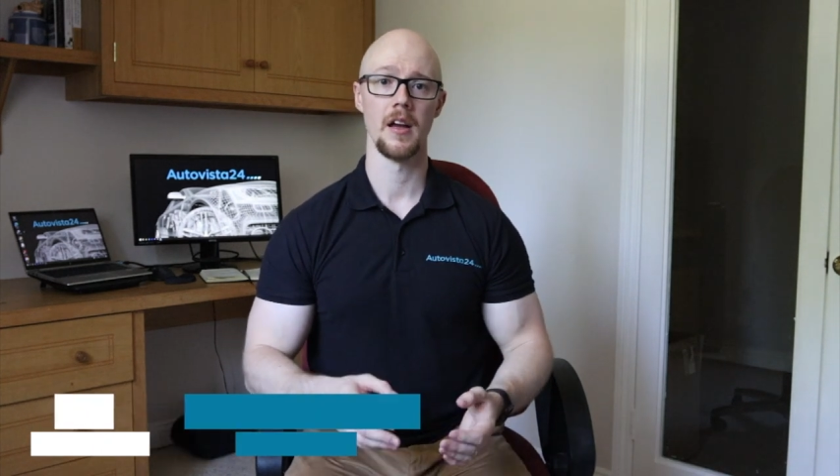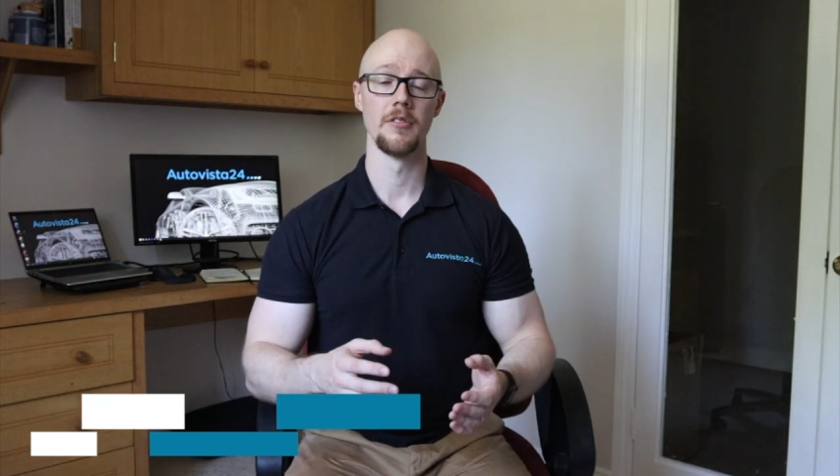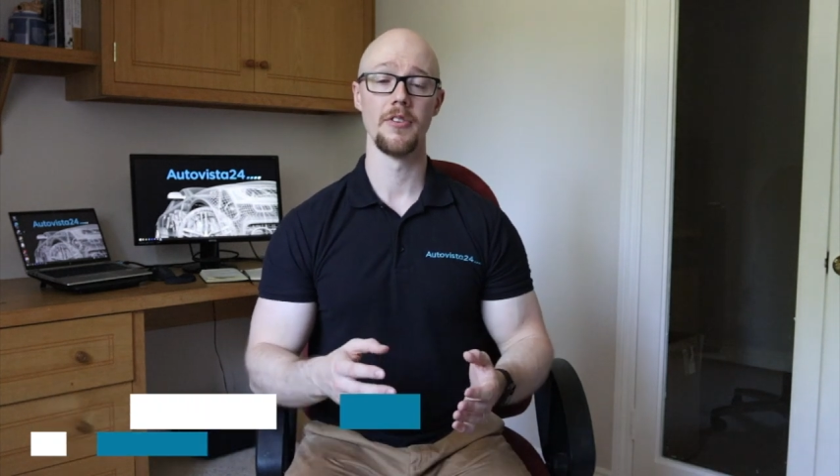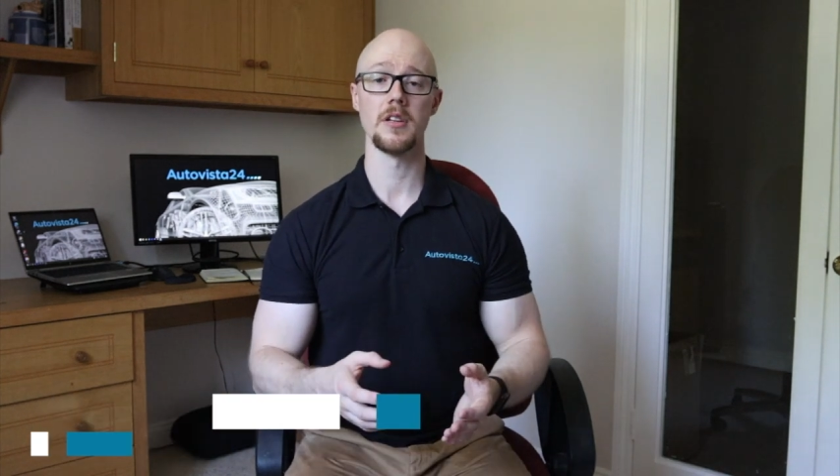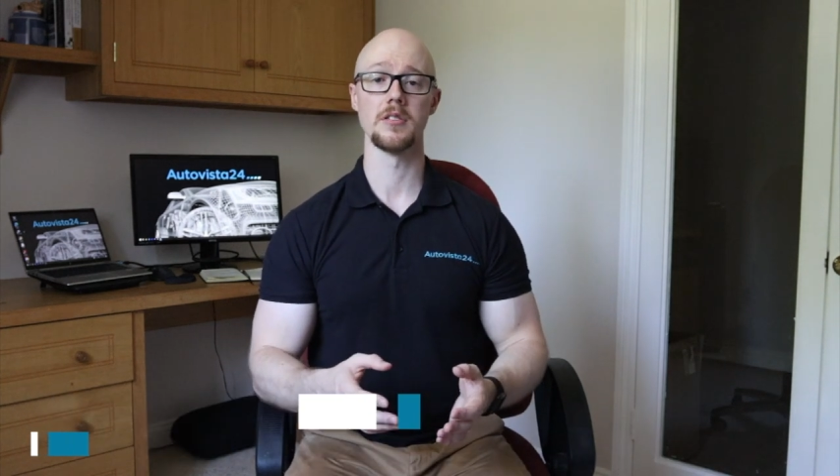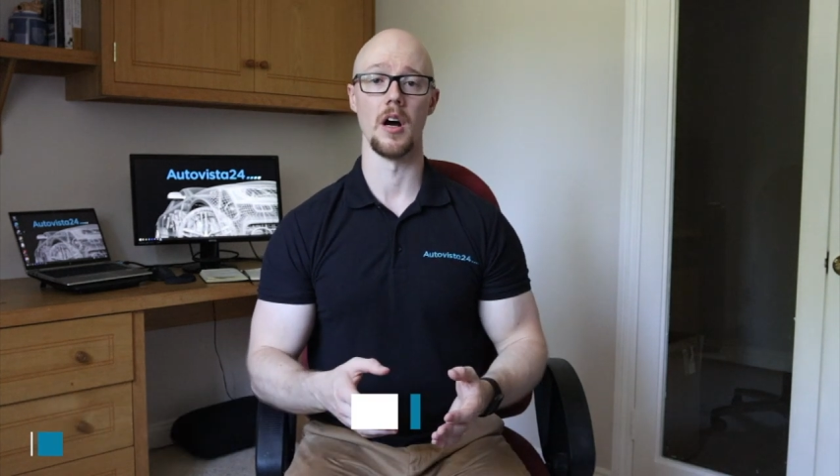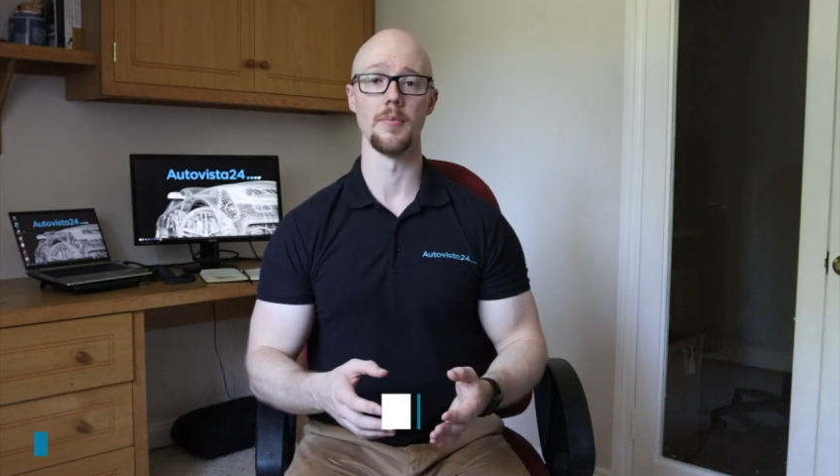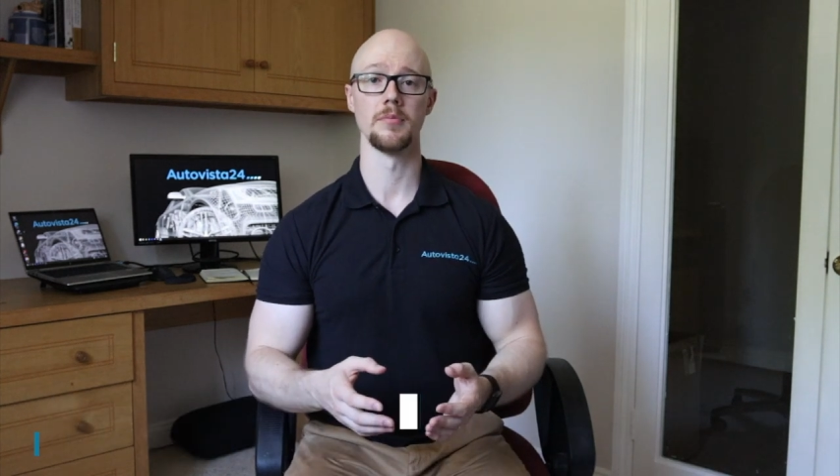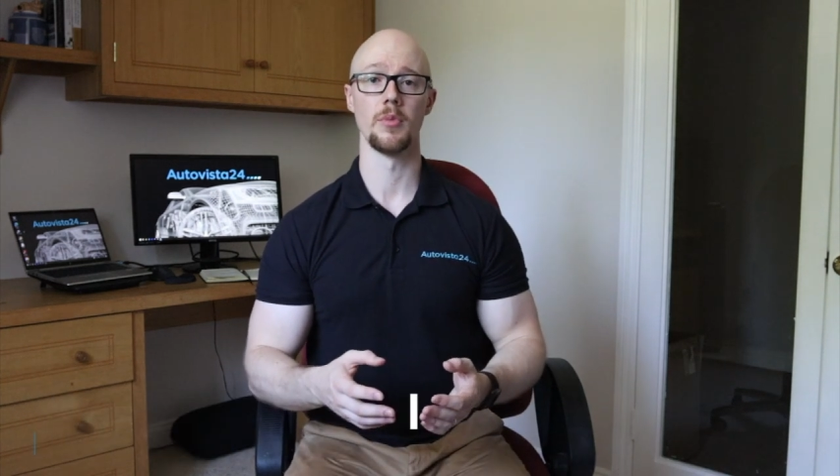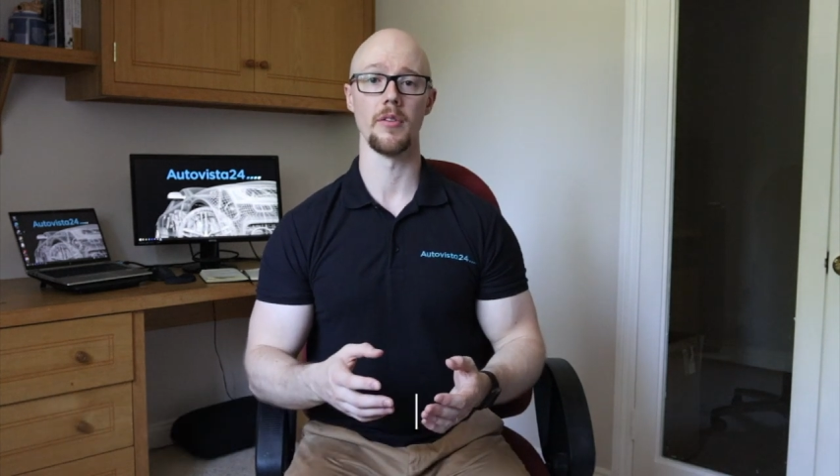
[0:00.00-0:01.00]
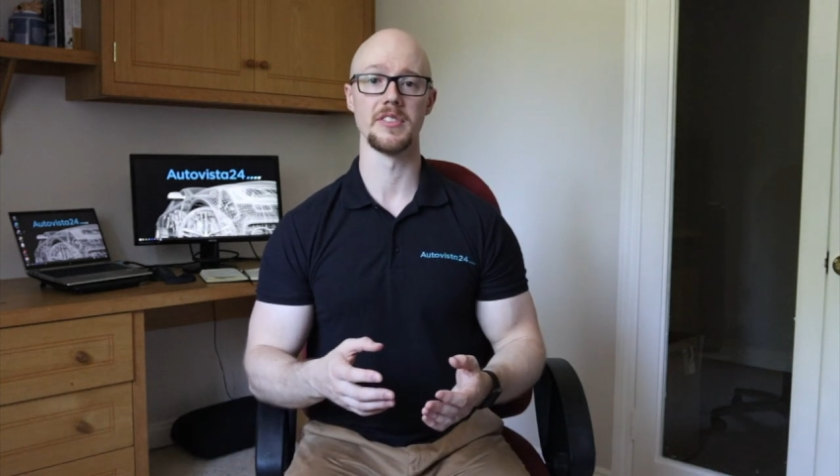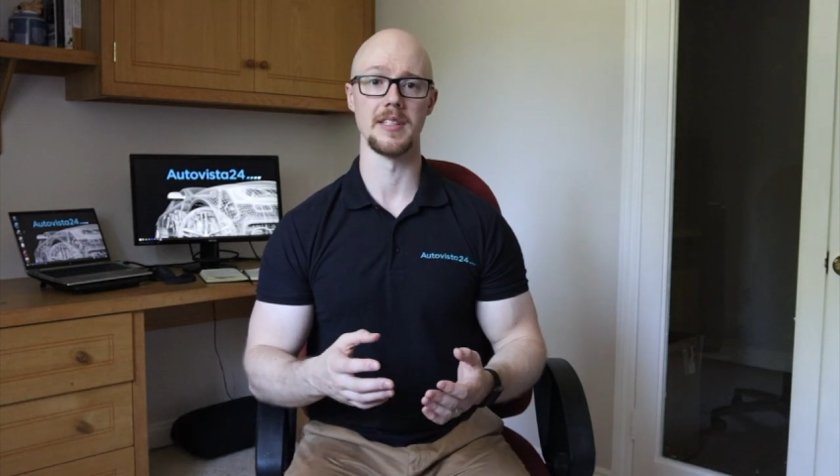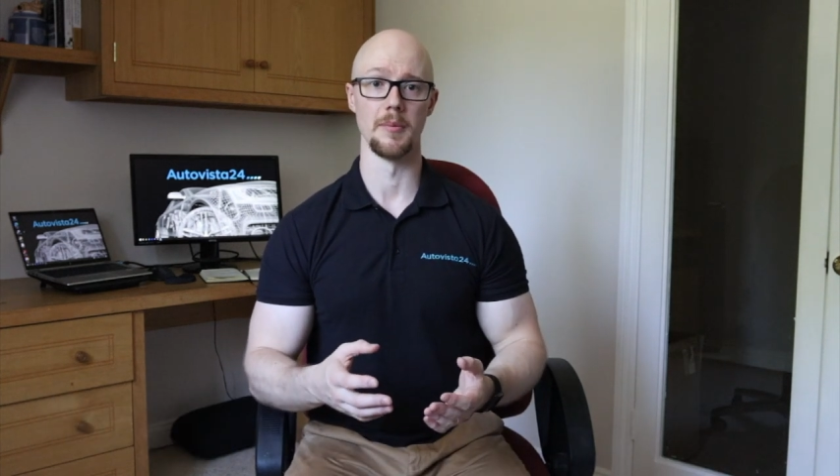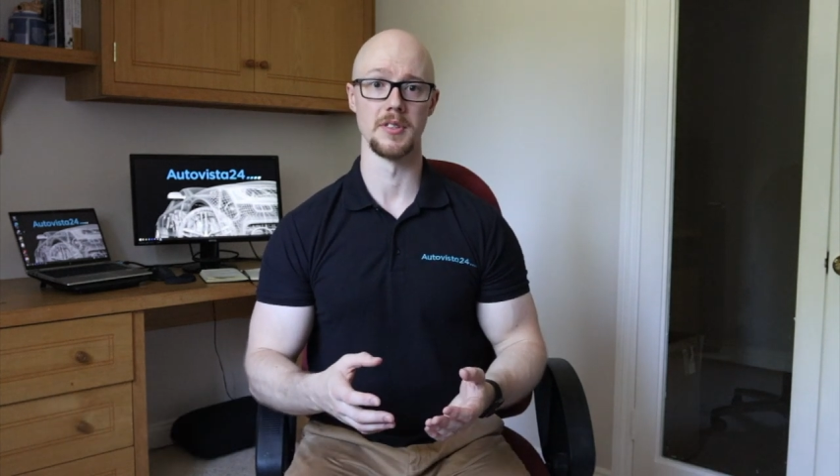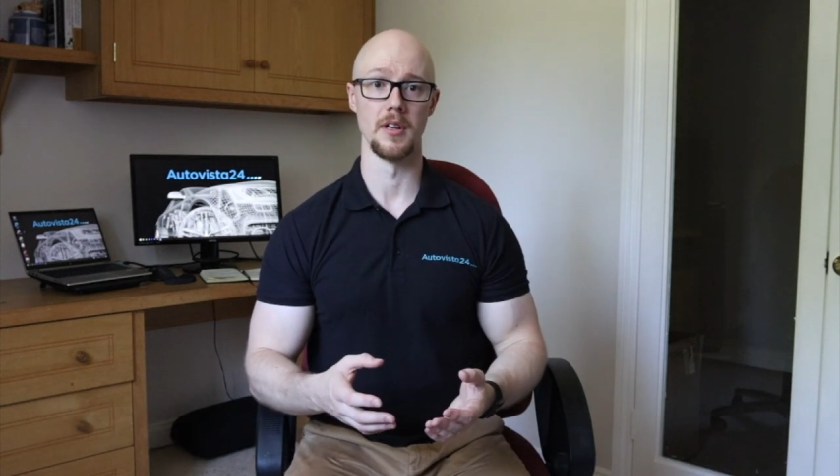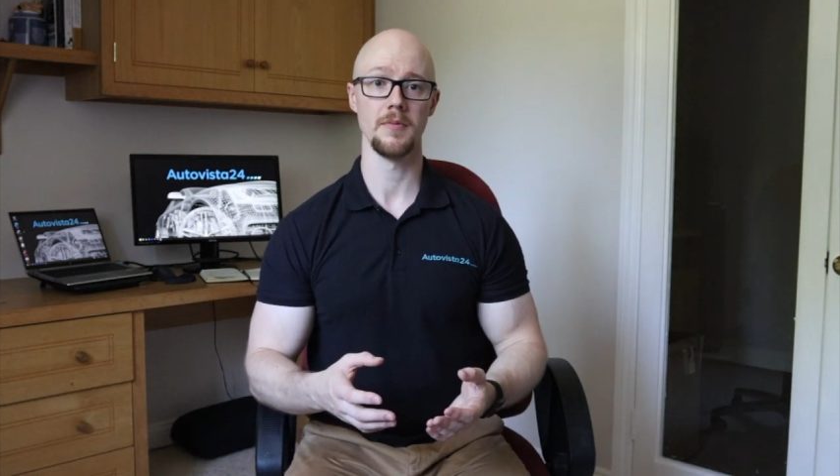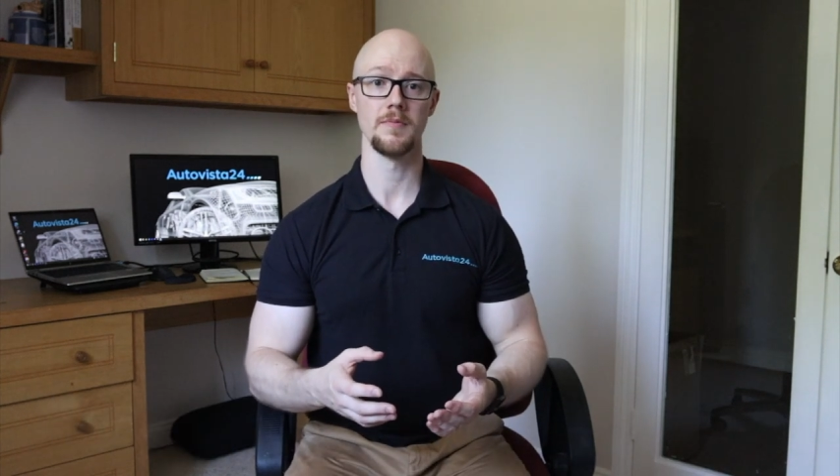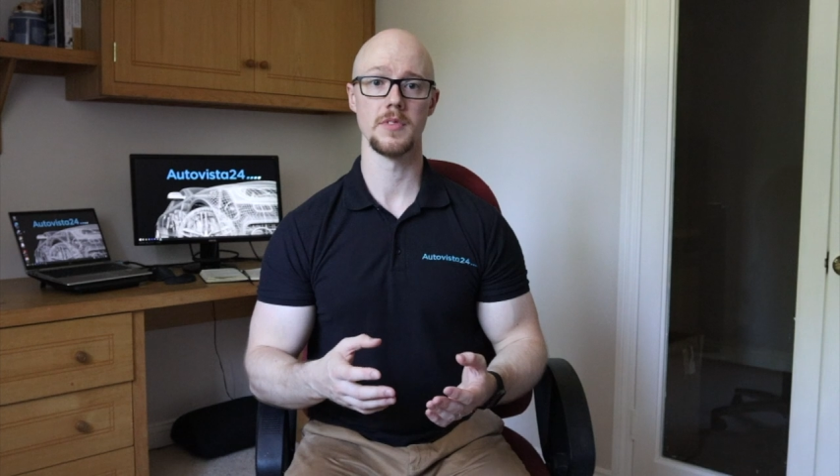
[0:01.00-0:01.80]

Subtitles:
First up, Oliver Zipser,